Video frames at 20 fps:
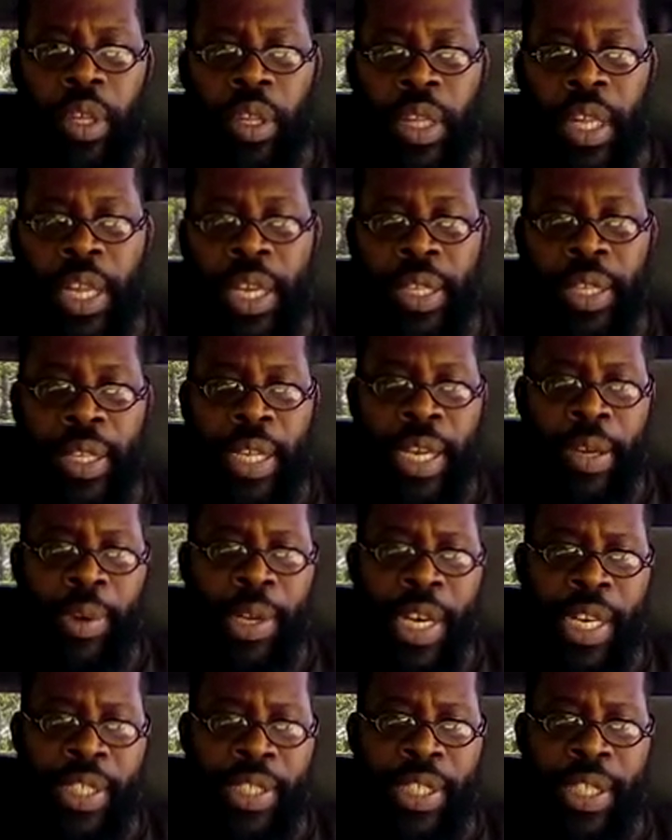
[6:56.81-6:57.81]
Like like
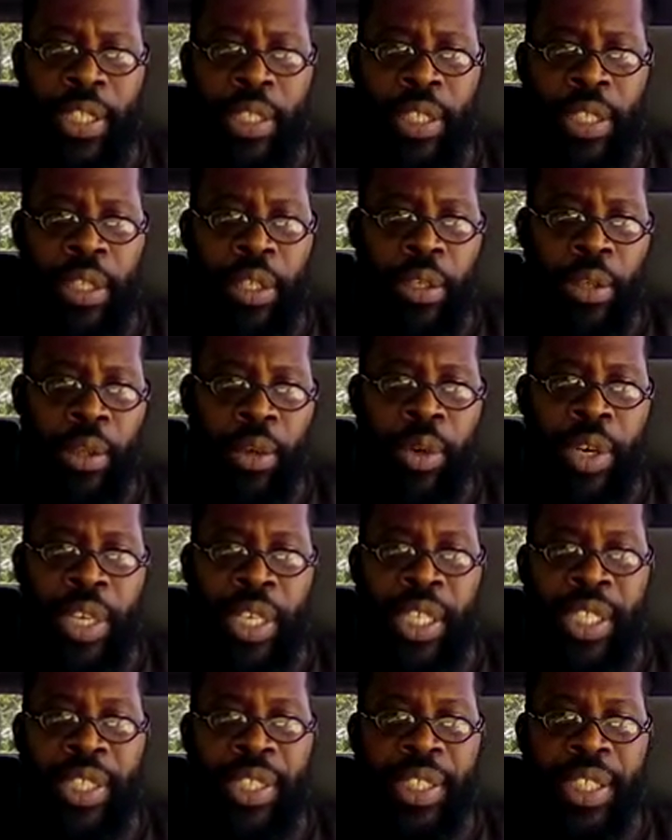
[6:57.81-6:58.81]
what I said, the, the Lord,
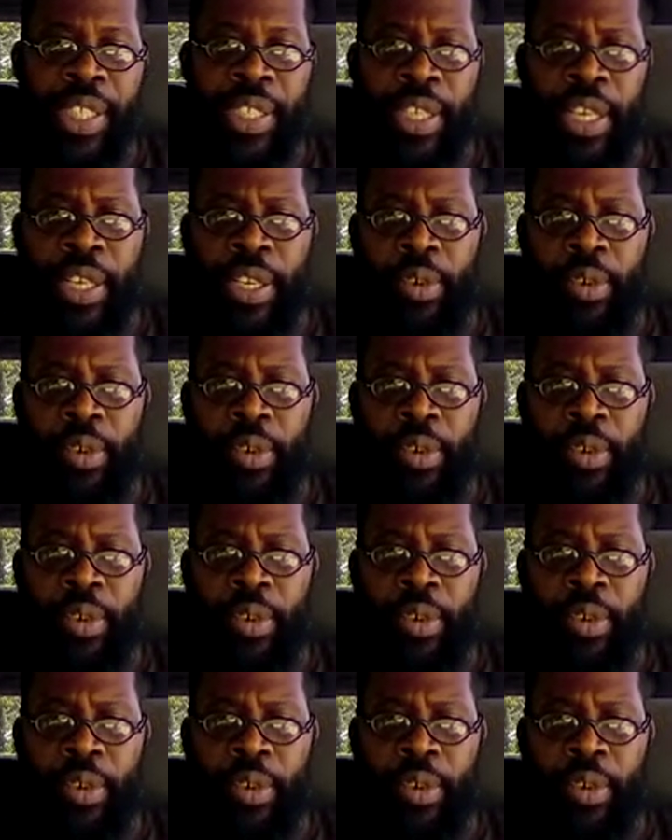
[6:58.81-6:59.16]
He's sitting on